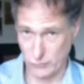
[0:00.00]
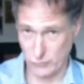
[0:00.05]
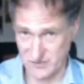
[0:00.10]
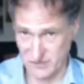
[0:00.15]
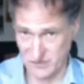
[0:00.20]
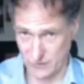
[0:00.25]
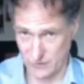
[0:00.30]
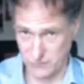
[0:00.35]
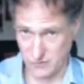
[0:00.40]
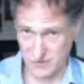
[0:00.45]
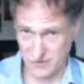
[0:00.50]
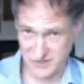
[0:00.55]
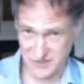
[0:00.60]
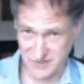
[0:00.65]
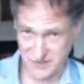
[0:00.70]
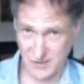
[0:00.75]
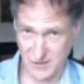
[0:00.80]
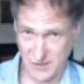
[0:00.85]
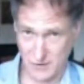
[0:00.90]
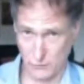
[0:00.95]
audience
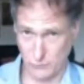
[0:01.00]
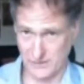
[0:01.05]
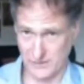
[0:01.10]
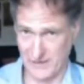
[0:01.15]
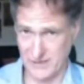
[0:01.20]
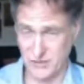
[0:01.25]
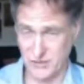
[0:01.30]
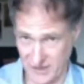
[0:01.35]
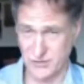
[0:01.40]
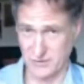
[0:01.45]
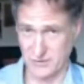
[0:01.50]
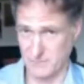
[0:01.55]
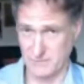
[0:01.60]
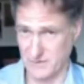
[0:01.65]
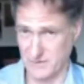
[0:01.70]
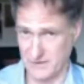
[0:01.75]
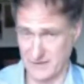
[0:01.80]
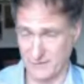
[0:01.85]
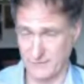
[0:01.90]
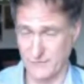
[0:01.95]
across the whole
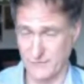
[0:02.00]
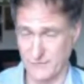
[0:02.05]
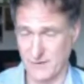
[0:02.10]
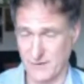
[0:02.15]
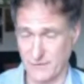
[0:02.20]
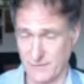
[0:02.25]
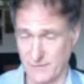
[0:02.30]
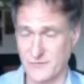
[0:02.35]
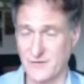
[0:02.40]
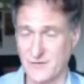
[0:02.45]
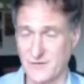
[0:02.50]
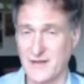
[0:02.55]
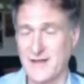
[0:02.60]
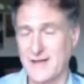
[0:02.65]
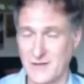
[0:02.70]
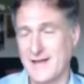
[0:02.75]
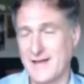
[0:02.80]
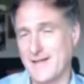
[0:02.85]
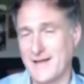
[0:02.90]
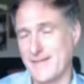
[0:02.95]
nation with Link for Growth,
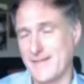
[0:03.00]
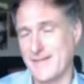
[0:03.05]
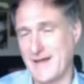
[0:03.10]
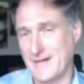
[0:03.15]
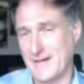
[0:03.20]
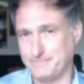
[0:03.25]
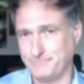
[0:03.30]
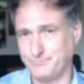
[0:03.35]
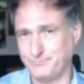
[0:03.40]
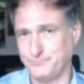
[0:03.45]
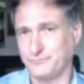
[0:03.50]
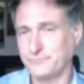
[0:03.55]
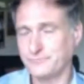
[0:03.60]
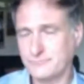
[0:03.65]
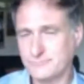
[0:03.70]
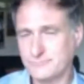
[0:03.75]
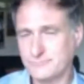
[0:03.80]
then